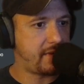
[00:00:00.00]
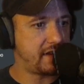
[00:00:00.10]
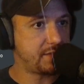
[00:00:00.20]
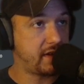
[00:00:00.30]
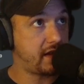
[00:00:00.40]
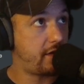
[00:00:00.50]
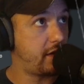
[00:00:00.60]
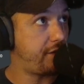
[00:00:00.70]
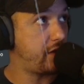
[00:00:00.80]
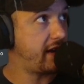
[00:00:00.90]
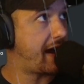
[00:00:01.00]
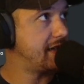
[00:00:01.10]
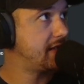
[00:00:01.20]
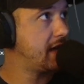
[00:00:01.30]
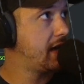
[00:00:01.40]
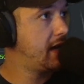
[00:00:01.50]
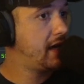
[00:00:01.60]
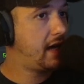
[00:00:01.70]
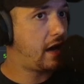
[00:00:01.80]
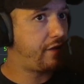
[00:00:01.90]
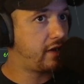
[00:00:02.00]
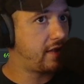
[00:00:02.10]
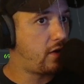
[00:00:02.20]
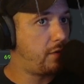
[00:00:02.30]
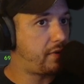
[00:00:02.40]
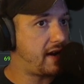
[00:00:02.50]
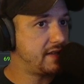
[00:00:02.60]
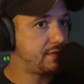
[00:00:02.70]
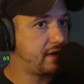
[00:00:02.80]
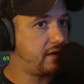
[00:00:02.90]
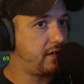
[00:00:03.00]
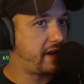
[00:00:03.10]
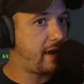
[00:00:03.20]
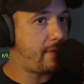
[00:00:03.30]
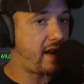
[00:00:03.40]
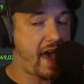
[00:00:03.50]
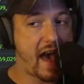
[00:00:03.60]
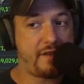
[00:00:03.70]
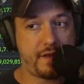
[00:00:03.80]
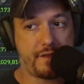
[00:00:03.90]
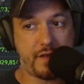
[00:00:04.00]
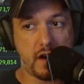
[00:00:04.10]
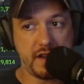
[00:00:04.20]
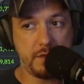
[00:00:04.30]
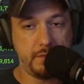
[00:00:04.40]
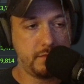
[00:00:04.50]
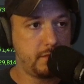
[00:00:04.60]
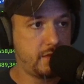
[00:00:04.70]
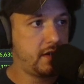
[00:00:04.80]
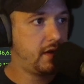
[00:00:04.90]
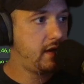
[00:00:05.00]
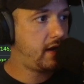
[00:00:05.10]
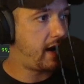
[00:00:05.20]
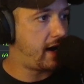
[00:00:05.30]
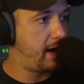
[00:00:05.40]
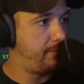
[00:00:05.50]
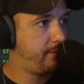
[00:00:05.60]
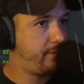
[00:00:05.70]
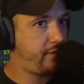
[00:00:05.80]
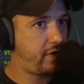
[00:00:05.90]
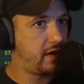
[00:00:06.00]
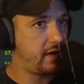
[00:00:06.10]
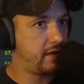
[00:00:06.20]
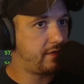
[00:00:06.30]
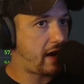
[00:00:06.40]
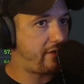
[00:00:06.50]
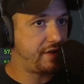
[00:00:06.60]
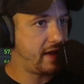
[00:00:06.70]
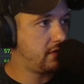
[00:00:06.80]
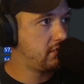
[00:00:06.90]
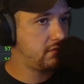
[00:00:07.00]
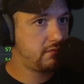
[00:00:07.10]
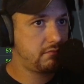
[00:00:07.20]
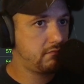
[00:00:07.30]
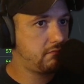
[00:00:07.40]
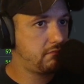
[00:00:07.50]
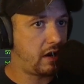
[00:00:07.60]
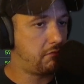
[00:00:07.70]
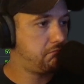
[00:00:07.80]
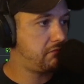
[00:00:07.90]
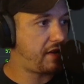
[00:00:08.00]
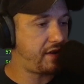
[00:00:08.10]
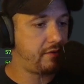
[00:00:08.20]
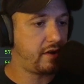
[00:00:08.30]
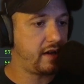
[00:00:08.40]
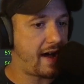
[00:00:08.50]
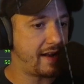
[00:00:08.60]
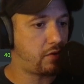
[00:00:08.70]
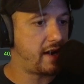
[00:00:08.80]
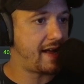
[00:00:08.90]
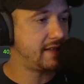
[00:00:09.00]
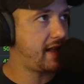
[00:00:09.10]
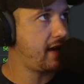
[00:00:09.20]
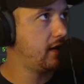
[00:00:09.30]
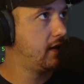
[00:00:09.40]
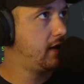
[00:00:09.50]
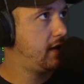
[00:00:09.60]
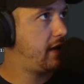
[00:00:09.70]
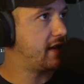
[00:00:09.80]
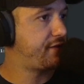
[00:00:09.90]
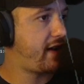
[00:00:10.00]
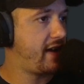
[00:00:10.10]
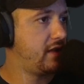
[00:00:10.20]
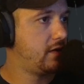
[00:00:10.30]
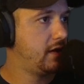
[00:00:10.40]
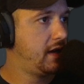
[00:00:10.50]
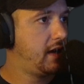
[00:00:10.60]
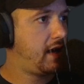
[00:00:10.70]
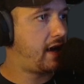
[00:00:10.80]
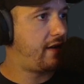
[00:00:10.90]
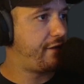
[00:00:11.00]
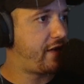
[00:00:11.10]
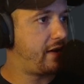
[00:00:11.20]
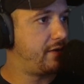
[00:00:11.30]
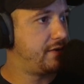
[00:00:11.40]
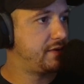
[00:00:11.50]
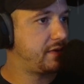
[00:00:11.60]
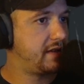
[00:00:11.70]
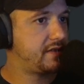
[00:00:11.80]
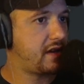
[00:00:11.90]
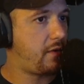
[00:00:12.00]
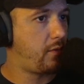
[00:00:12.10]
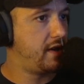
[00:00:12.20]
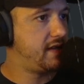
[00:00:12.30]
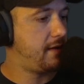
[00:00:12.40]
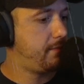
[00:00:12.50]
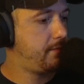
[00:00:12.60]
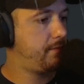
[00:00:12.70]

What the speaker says: but I just want to cover it for you guys. If you look at the home price, we're looking at about a half volume for everything. You know, nothing really a lot going on today. That's fine, though. The fire roots, we saw one dip.